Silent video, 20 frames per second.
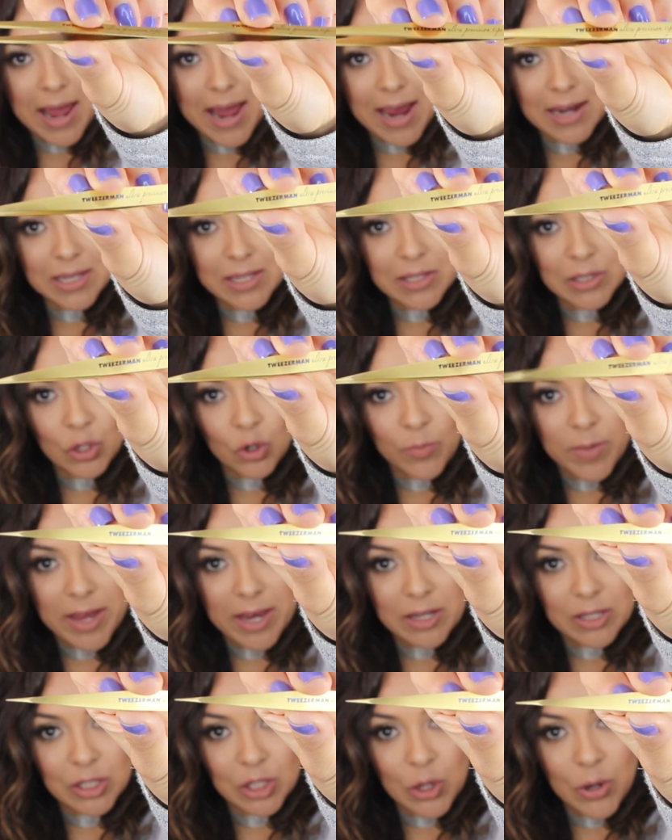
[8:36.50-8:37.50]
I had to zoom
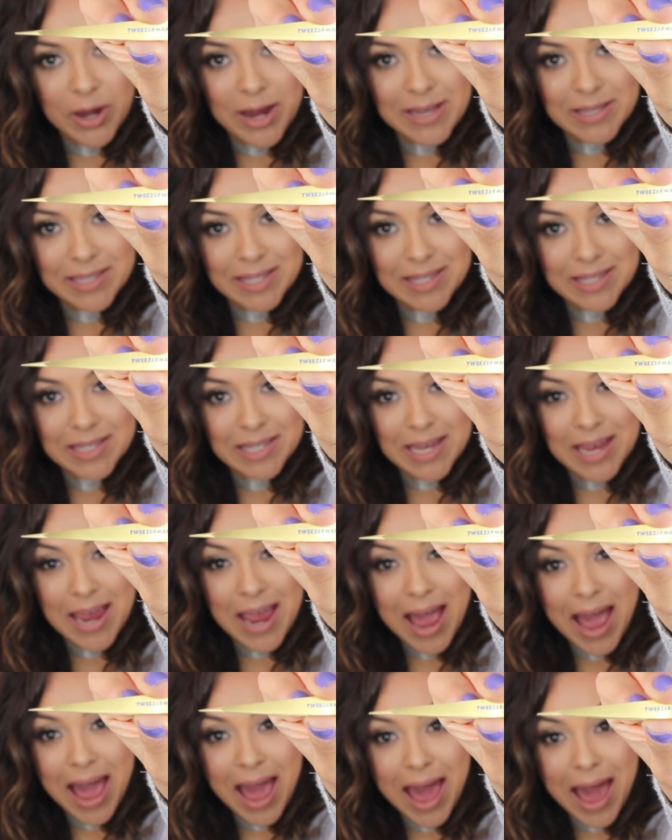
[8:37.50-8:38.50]
in so you guys can
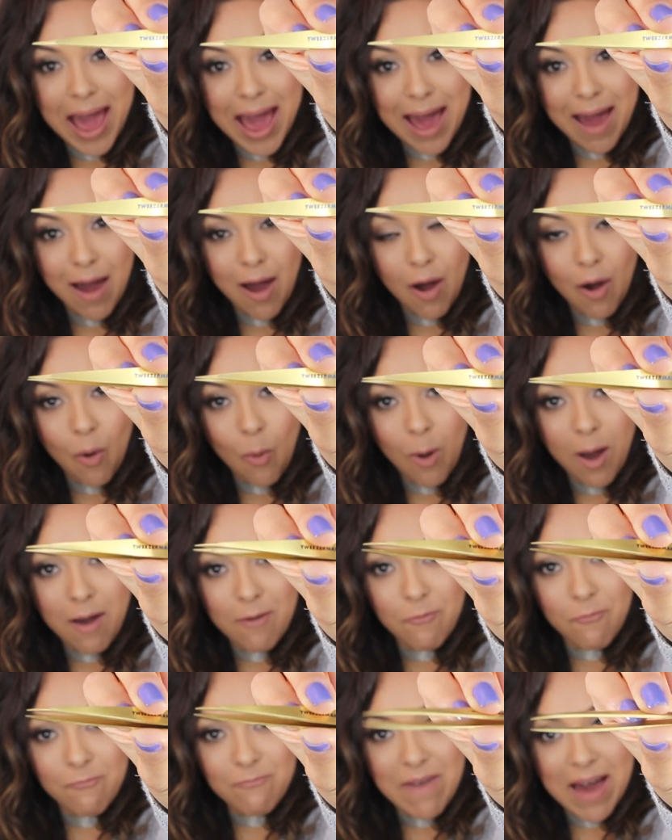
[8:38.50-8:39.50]
see
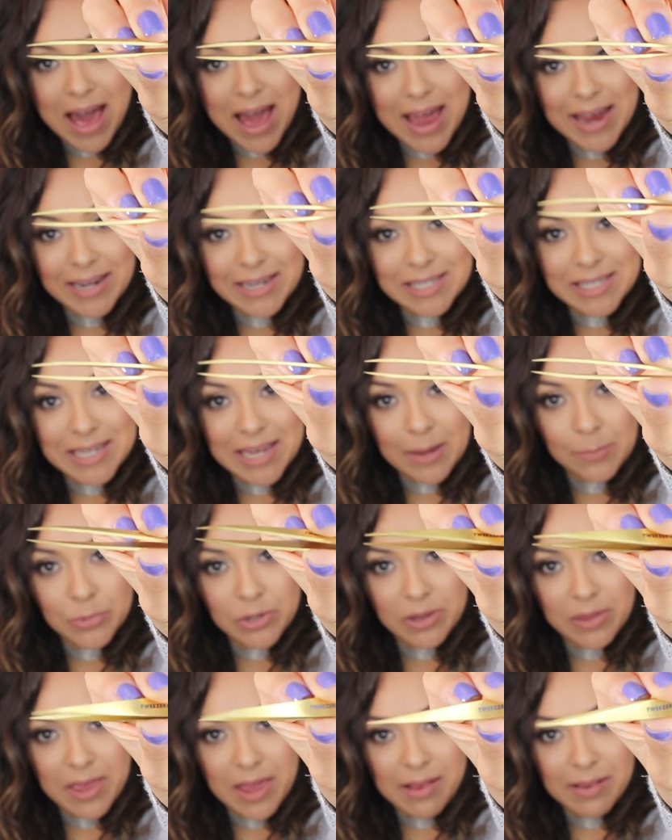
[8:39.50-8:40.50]
how fine
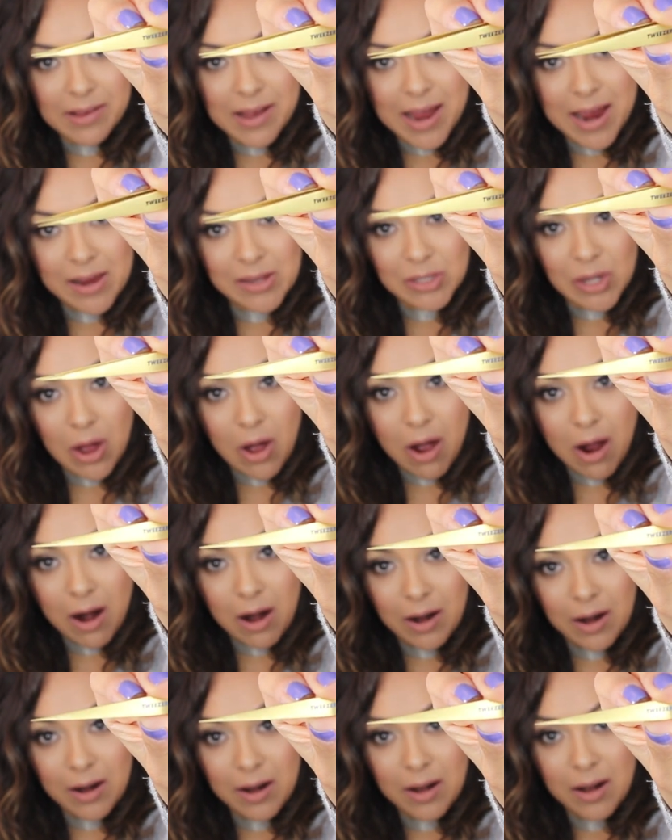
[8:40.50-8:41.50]
tipped these guys
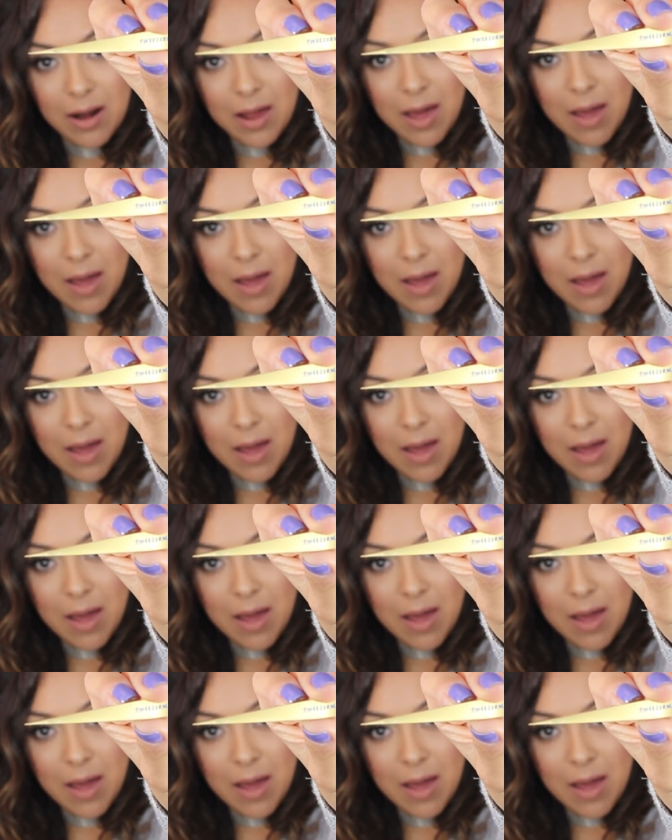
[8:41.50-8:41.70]
are.